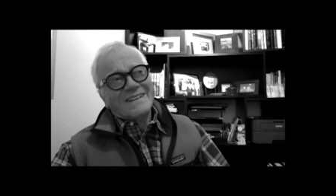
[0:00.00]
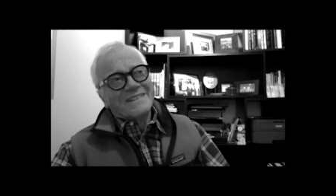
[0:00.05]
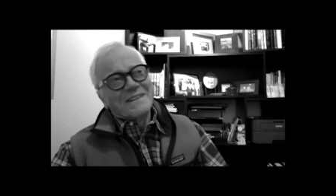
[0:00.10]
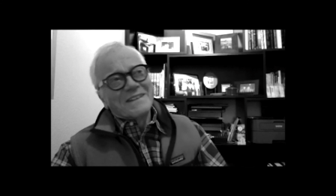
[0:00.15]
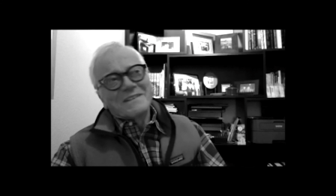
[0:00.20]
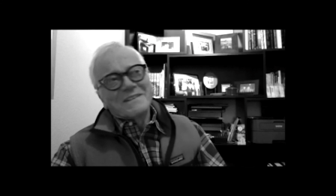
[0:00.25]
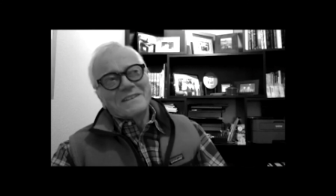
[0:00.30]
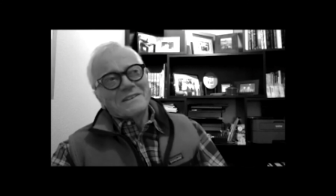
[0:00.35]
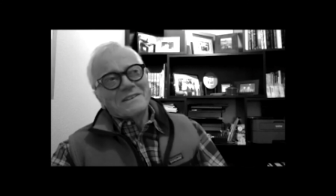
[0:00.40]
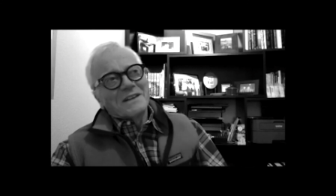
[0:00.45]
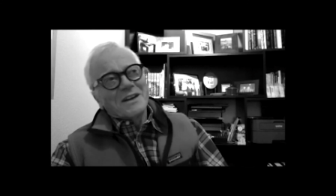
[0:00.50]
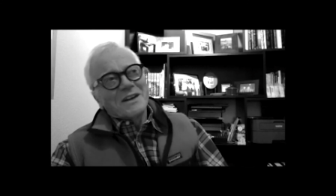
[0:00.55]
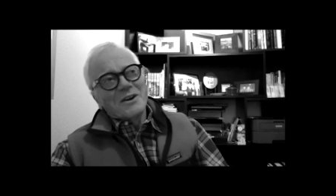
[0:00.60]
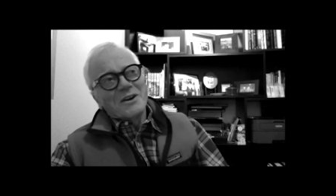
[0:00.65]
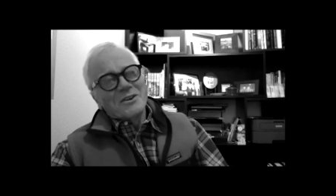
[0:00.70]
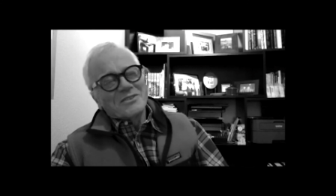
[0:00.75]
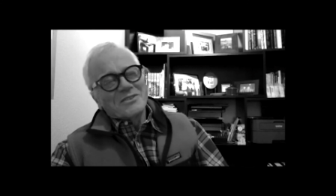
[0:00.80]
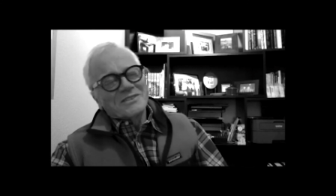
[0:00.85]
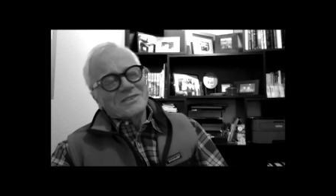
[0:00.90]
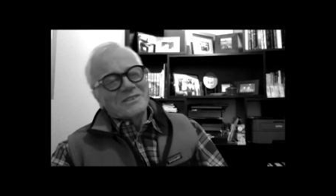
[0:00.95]
They did
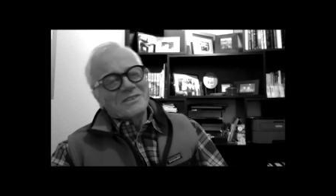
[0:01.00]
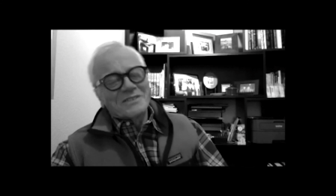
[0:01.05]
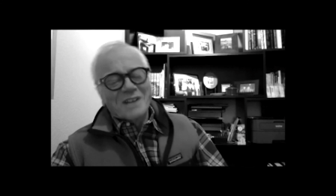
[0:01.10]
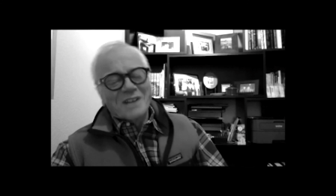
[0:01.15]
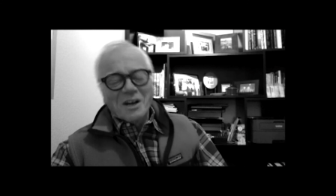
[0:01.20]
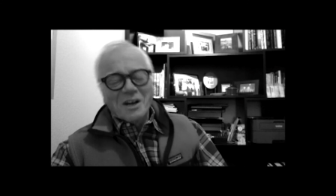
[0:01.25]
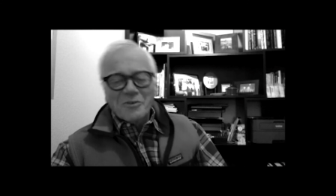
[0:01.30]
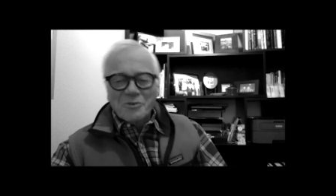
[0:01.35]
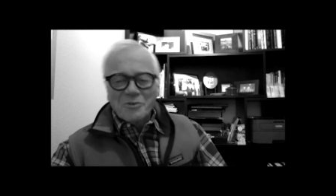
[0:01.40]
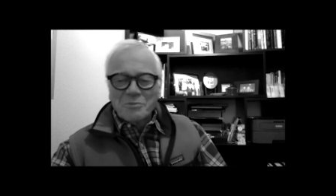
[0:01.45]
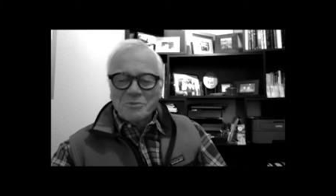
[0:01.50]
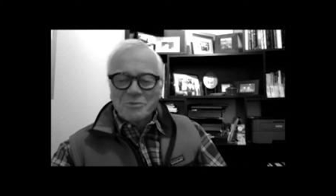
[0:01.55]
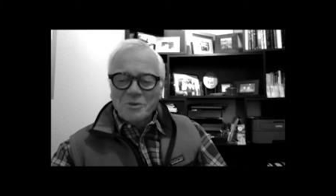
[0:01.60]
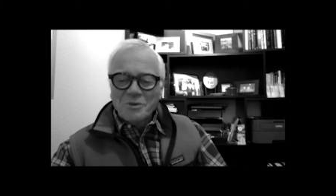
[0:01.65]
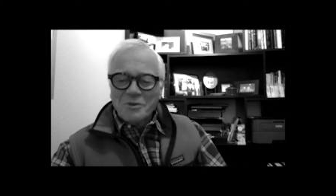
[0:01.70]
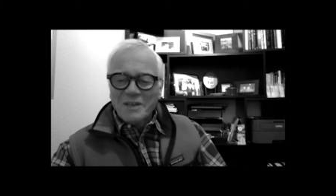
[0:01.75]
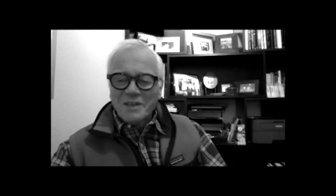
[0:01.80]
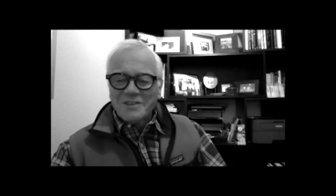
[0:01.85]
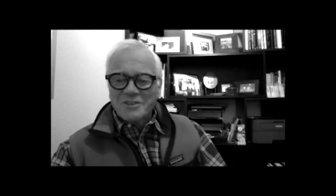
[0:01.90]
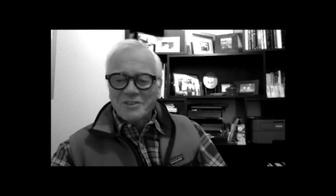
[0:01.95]
layers in the darkroom
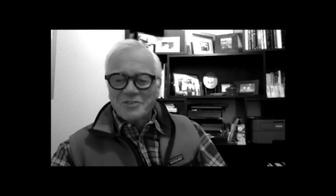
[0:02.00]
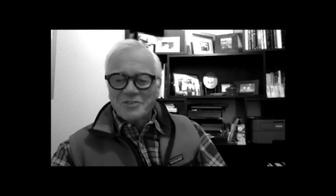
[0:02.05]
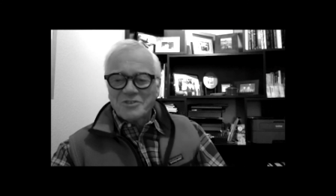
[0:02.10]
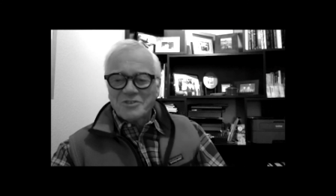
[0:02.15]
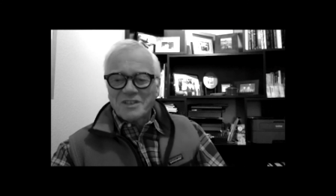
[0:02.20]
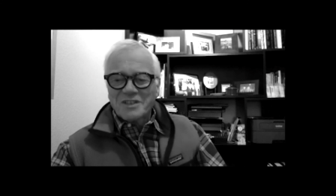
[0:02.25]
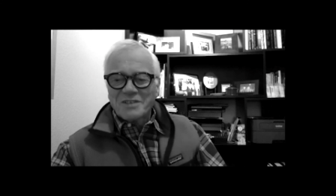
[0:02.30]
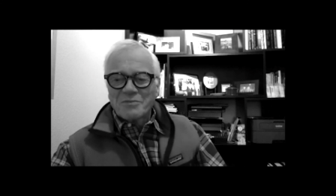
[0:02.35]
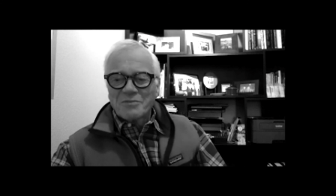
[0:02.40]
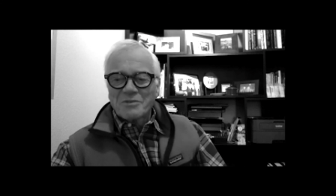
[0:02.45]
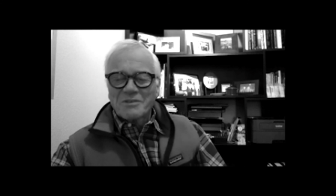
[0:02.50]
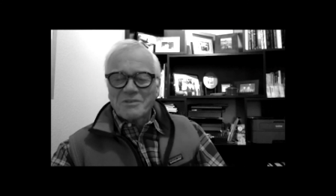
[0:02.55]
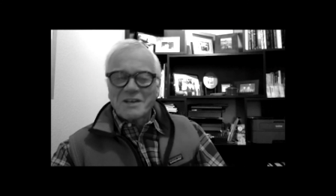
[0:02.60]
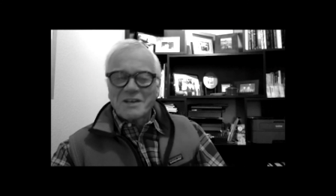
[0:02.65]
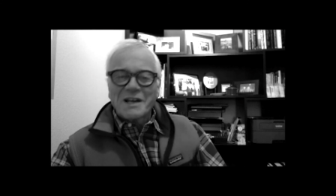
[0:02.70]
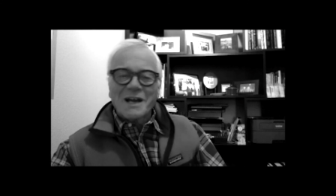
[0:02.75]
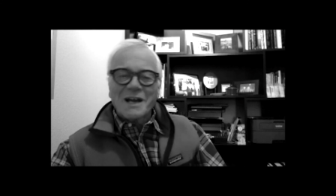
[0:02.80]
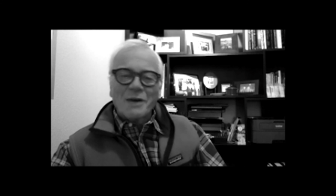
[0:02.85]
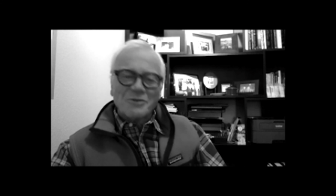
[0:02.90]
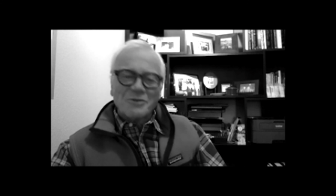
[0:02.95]
too. They just did it with
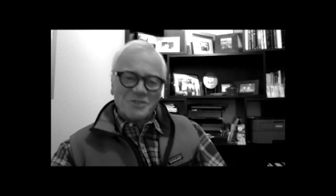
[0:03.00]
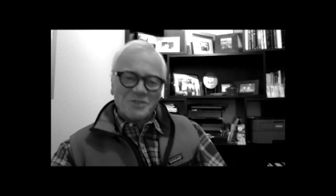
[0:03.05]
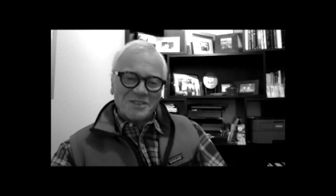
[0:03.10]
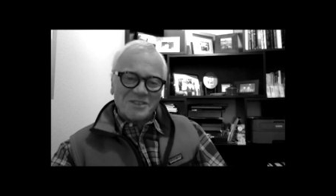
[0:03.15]
cutouts.